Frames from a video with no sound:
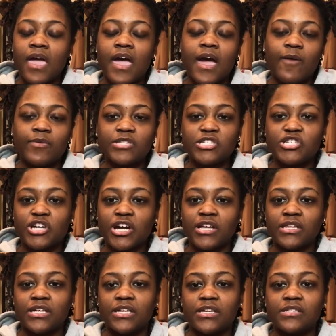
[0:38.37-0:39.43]
went to
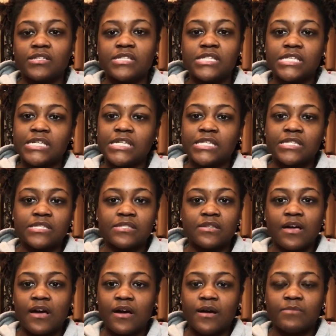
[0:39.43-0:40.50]
Charlotte,
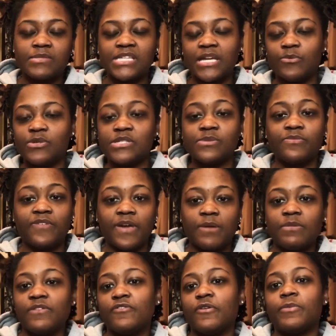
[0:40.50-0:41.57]
stayed with some
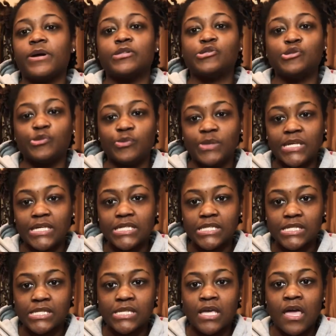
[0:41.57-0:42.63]
family for about 2
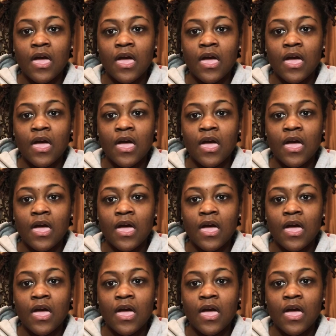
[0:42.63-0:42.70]
weeks.